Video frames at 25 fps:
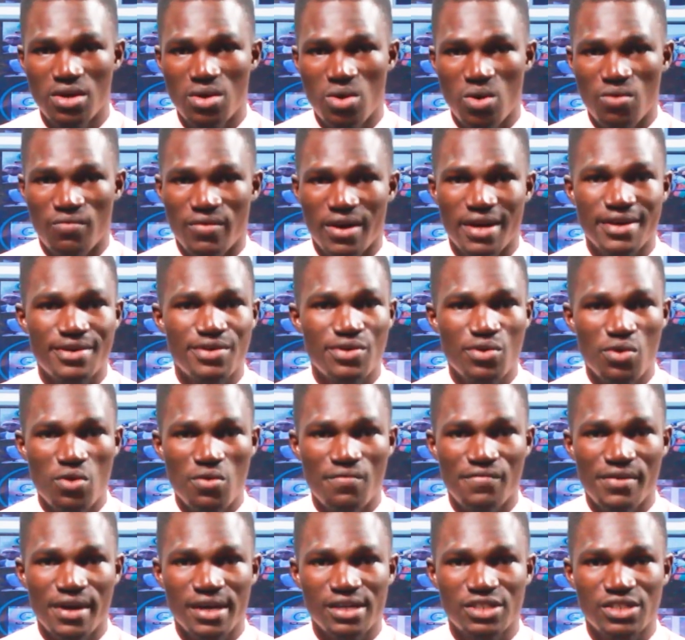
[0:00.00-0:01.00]
over
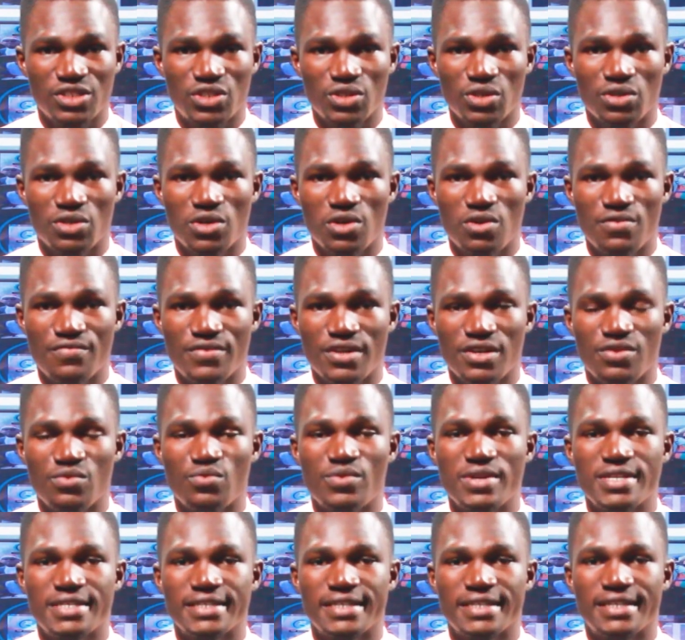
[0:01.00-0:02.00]
Novak Djokovic
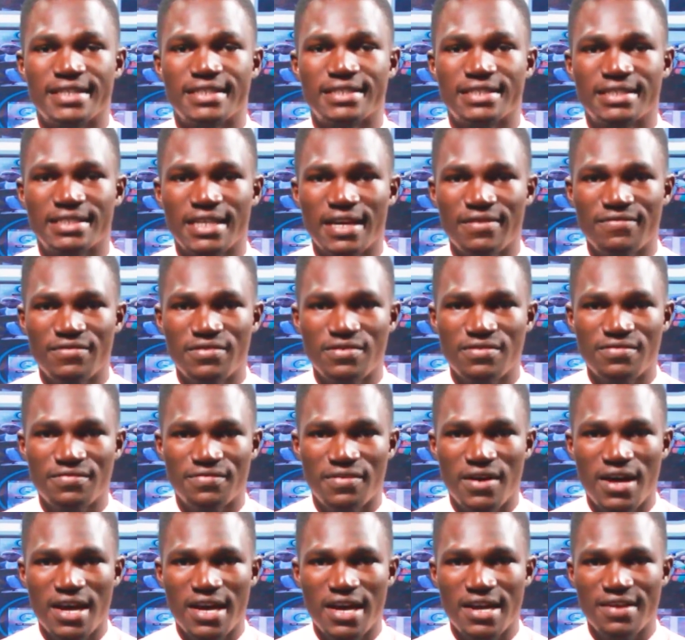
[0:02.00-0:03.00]
with a
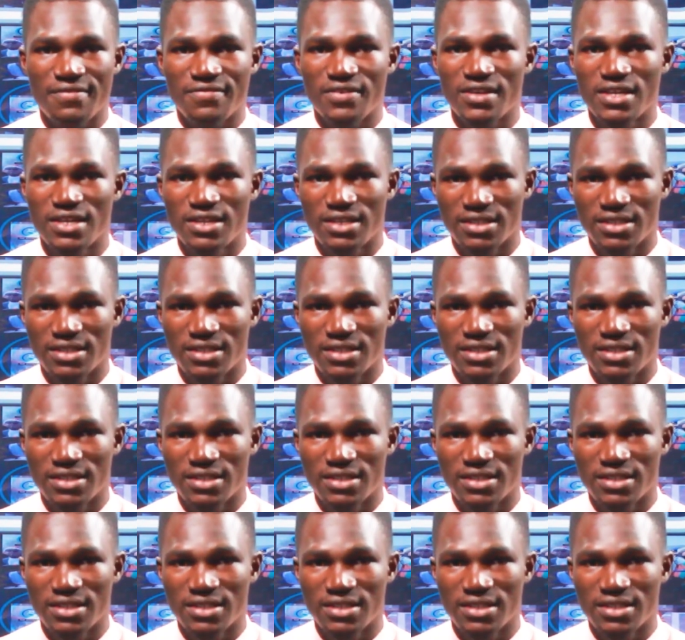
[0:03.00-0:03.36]
7-5,